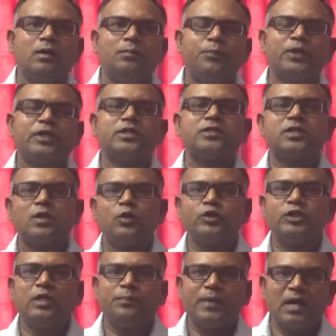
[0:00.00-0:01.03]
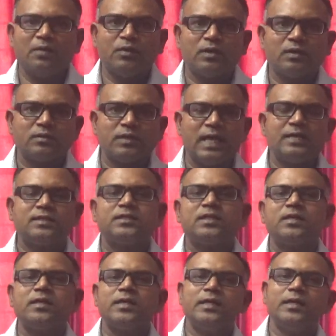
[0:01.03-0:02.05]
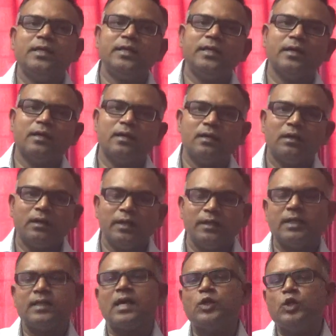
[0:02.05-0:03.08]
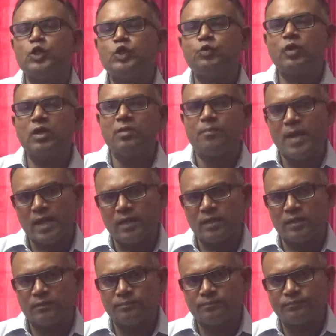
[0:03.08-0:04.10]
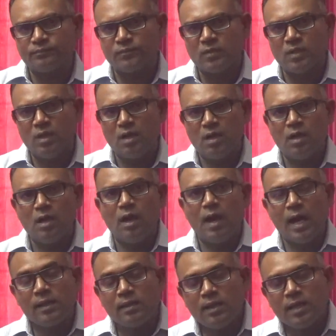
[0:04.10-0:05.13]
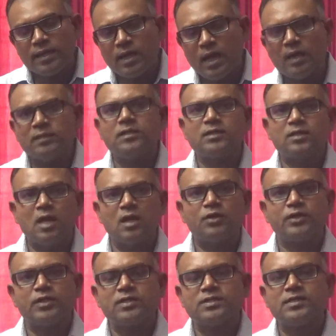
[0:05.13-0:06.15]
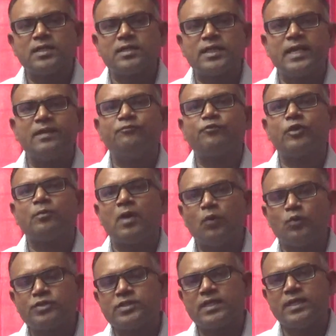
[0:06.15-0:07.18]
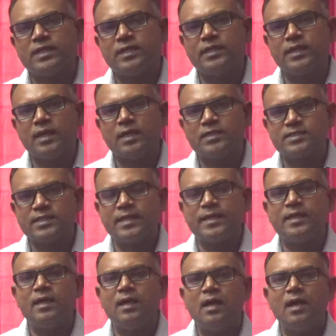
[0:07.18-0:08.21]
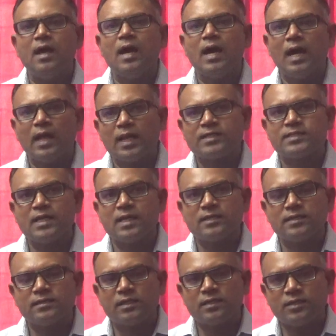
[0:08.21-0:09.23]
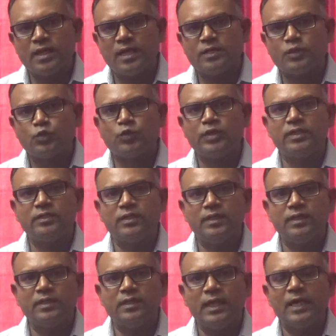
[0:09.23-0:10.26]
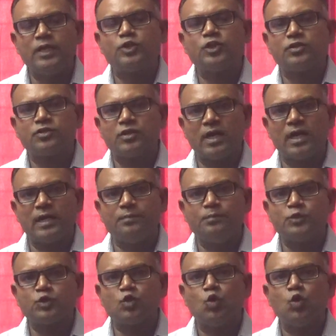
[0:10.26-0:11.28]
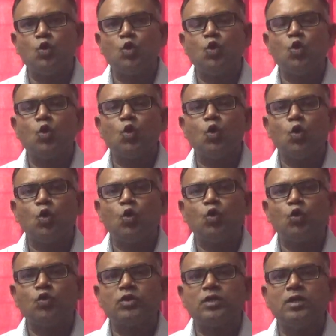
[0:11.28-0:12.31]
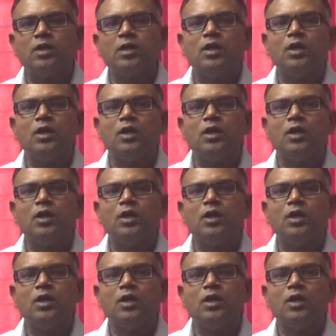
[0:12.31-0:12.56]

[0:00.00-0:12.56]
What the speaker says: British colonial power entered India in an unusual manner. Unlike other conquerors that came from outside India, say Alexander the Great during the ancient times or